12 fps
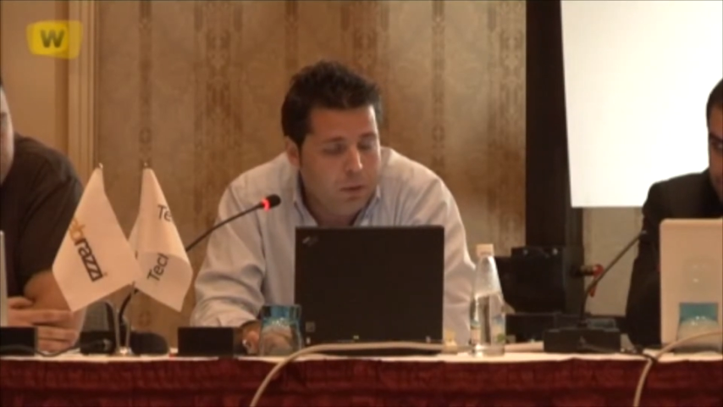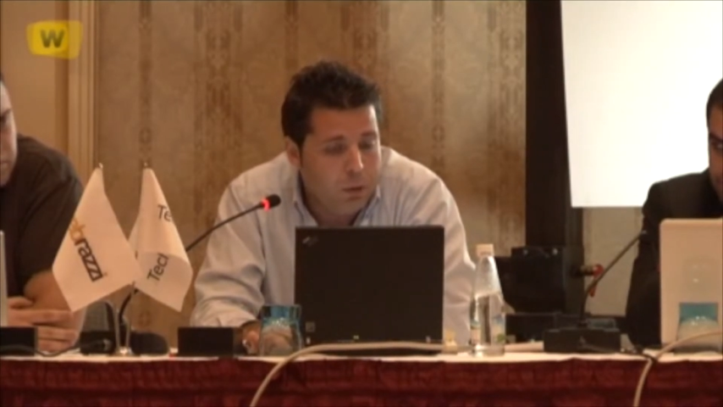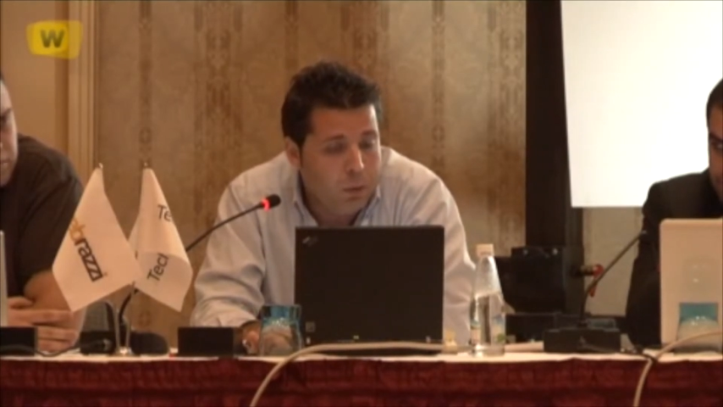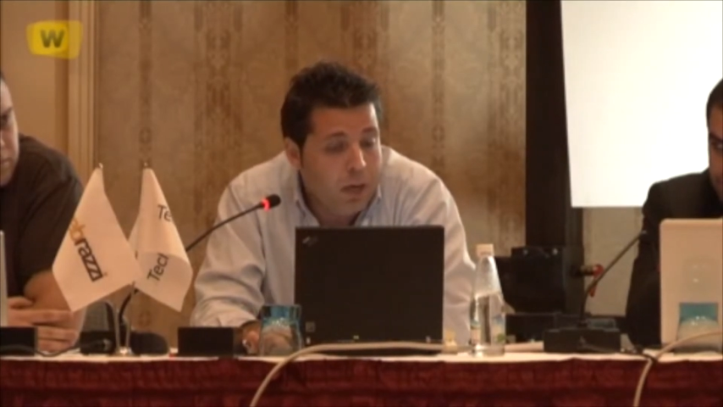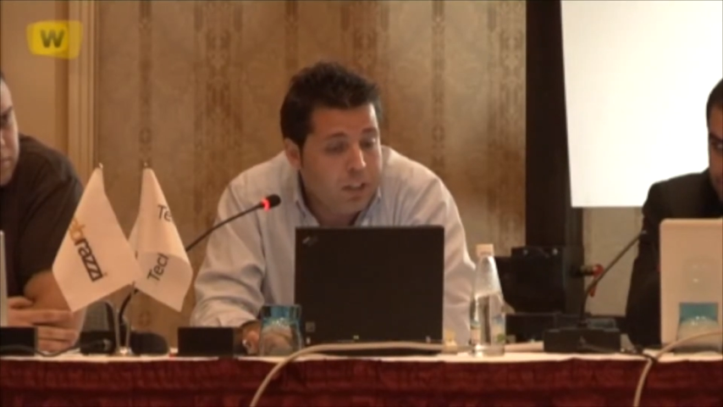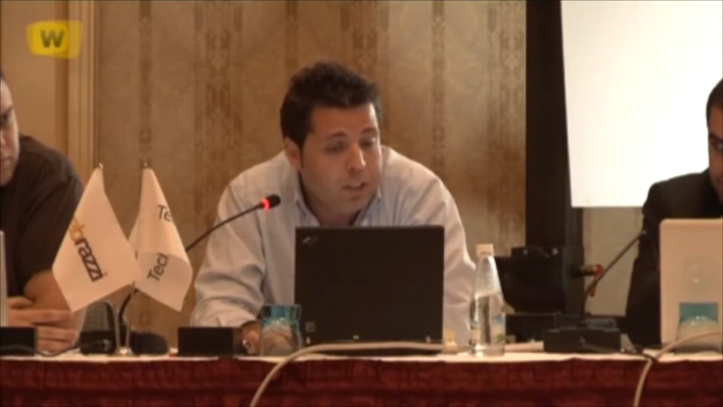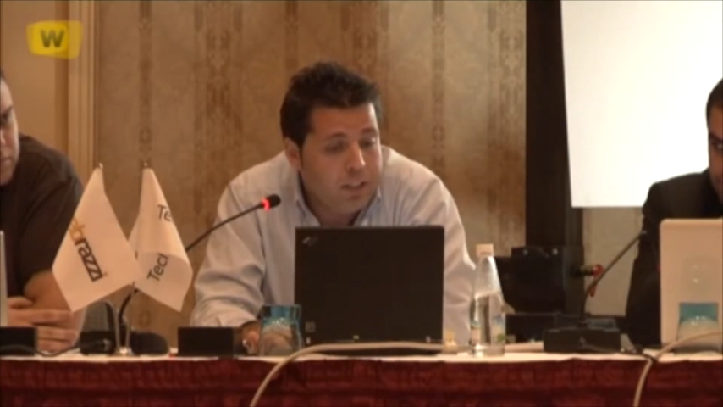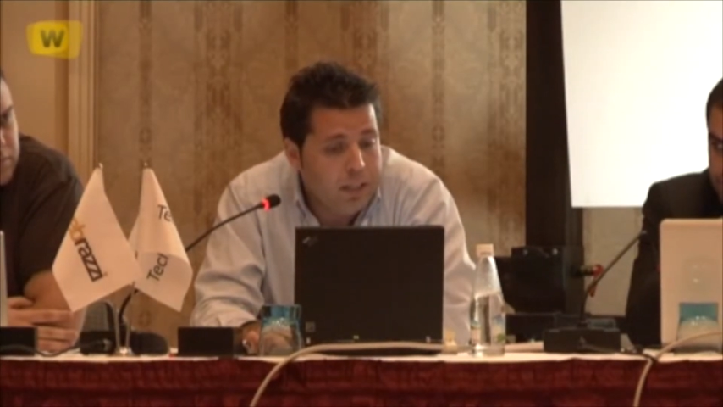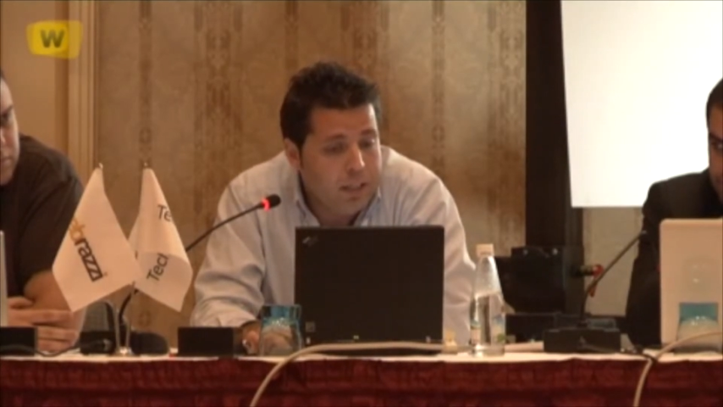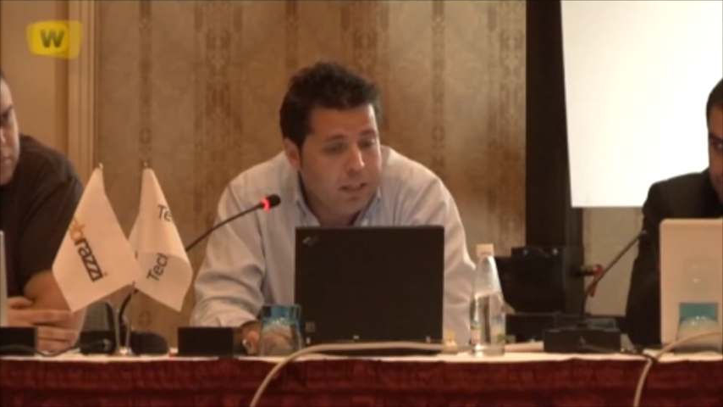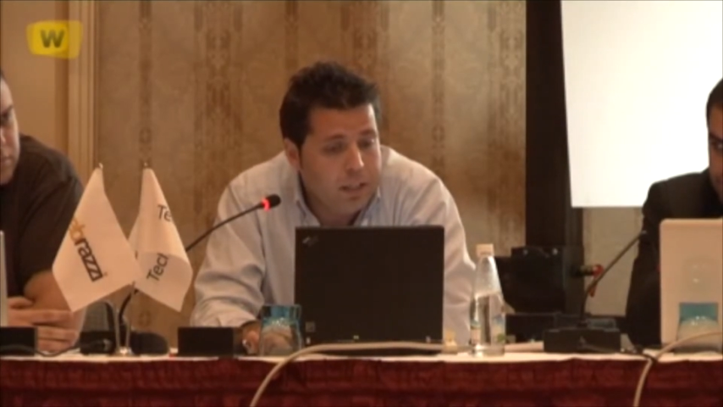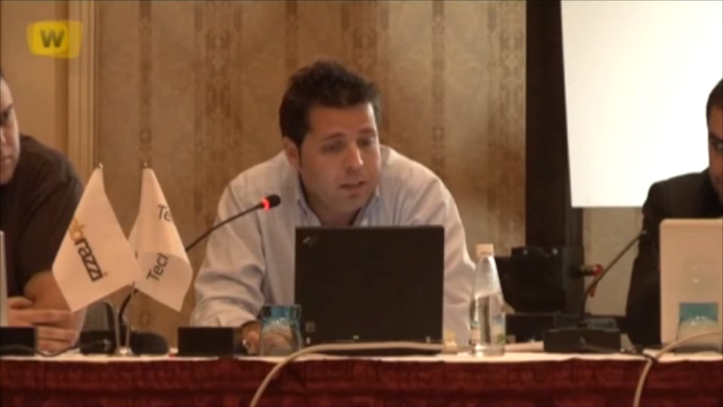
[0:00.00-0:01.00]
So we're actually
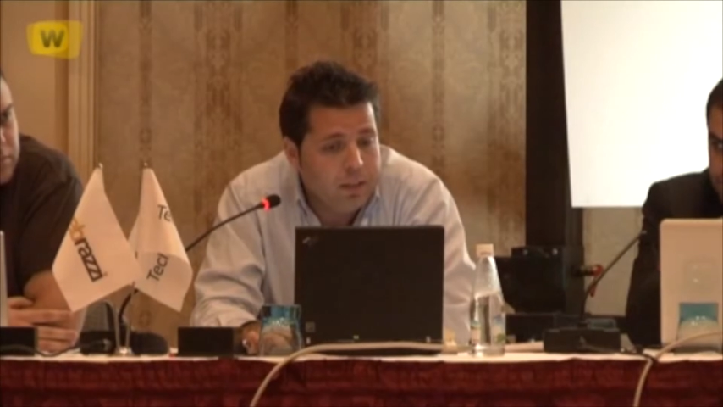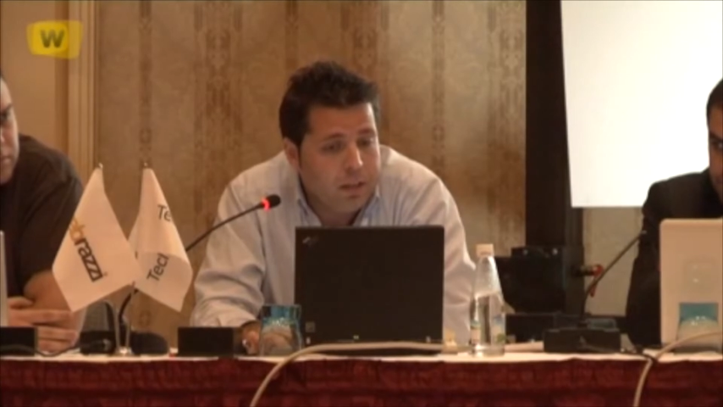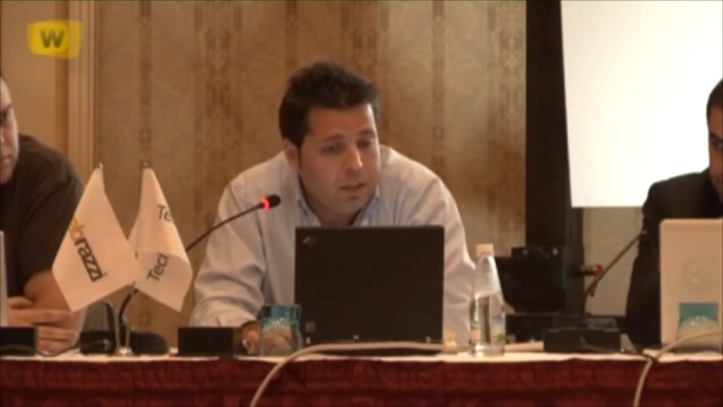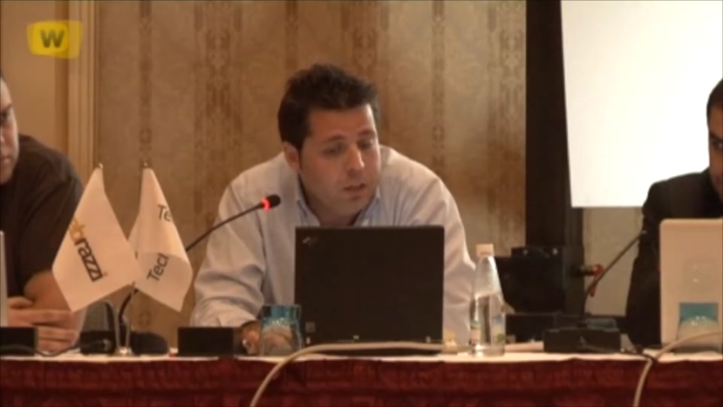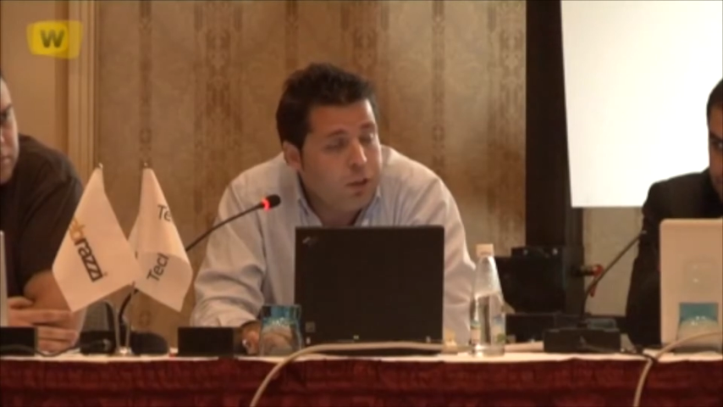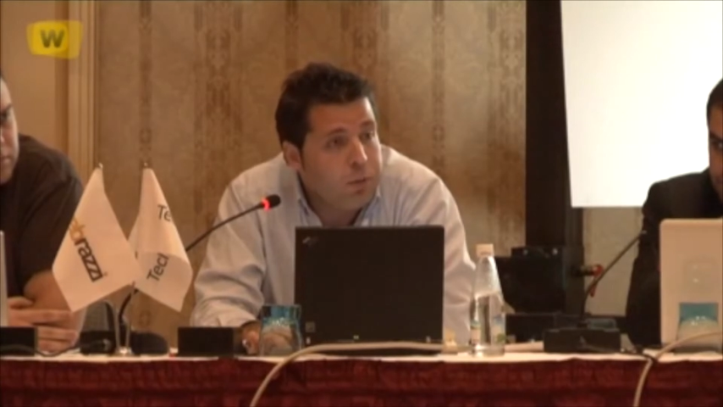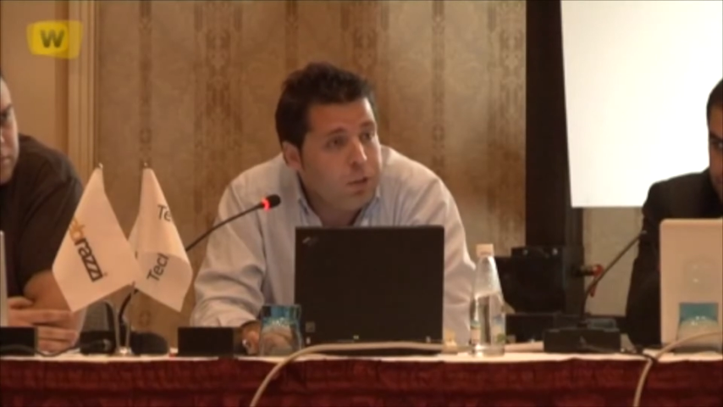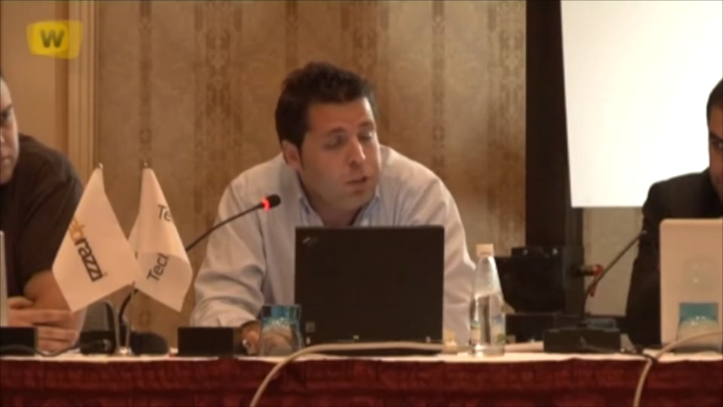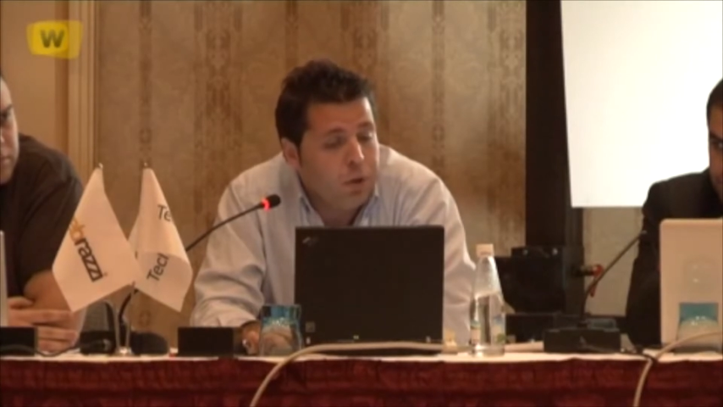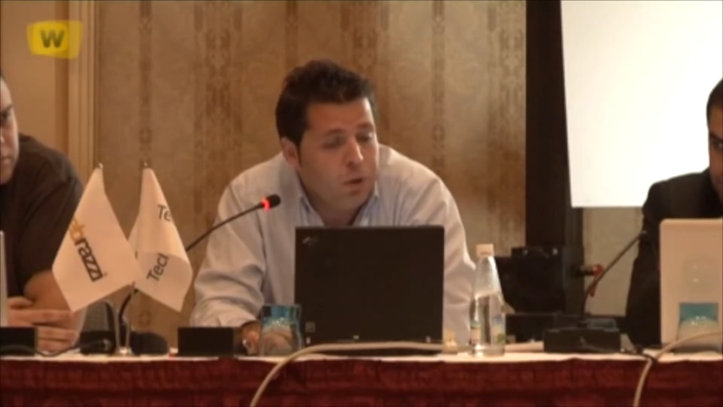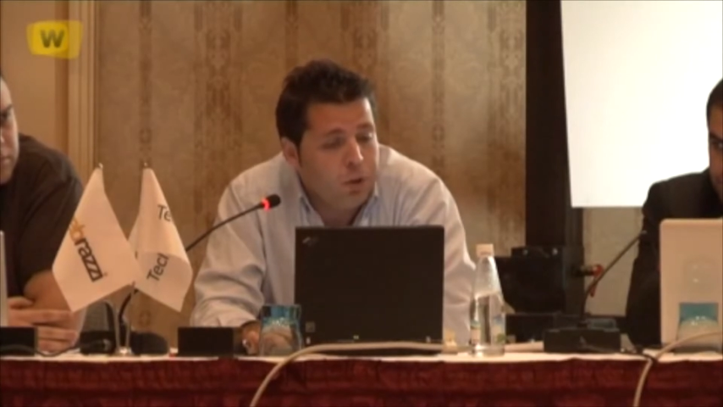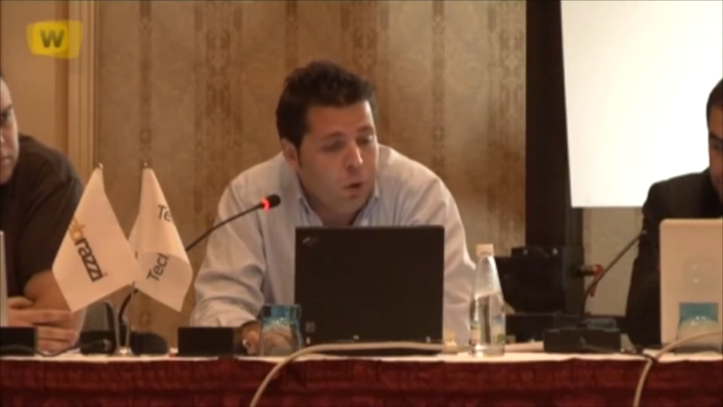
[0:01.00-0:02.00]
taking the career
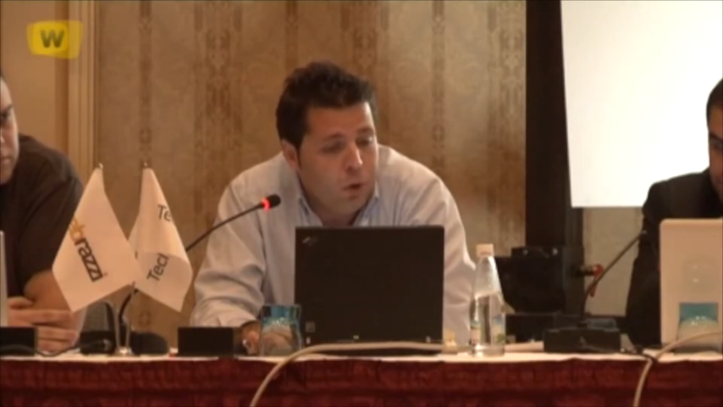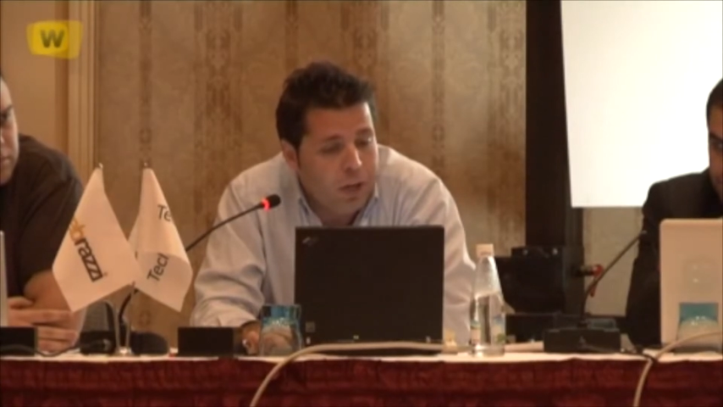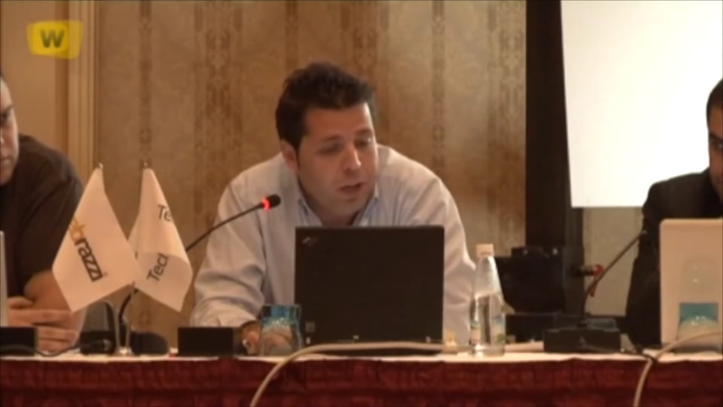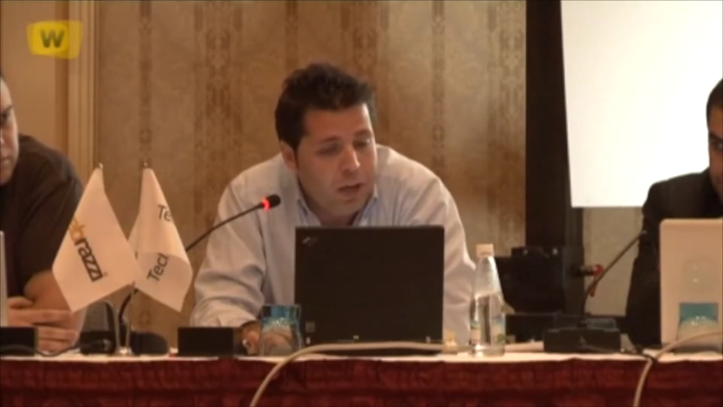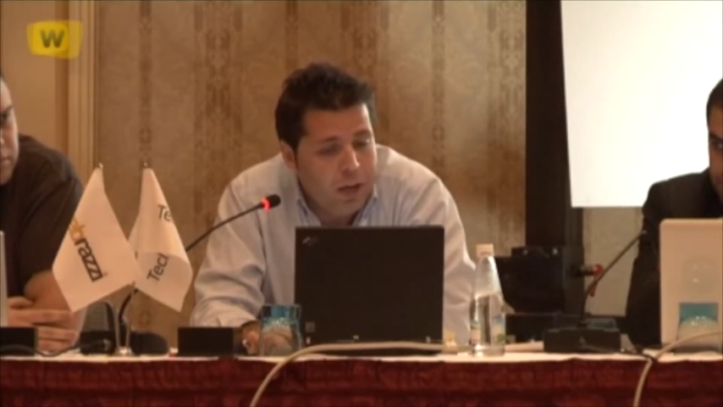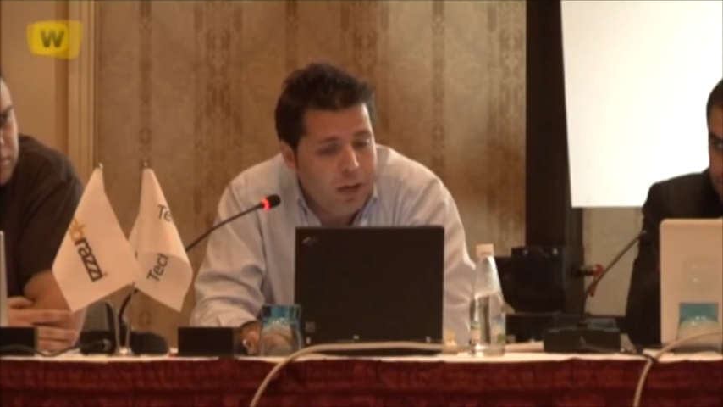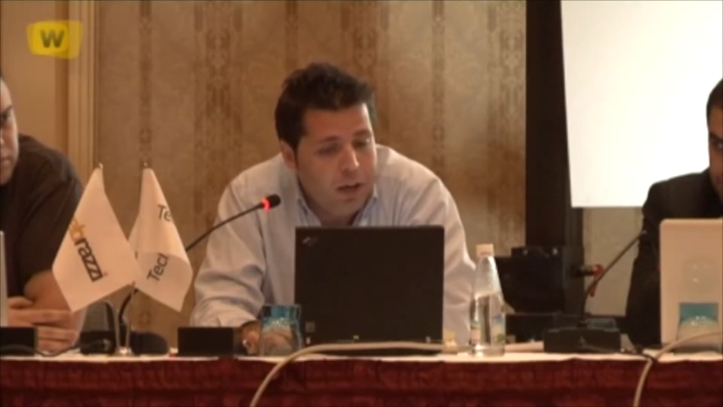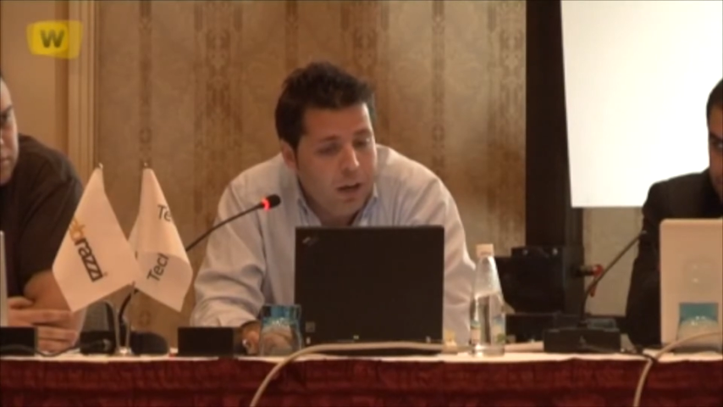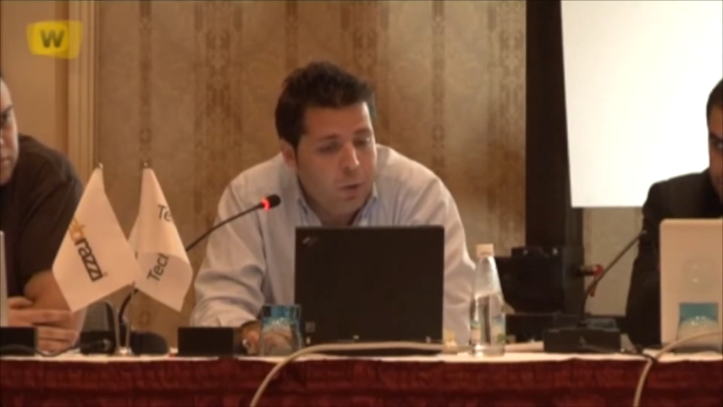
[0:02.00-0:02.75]
community on air,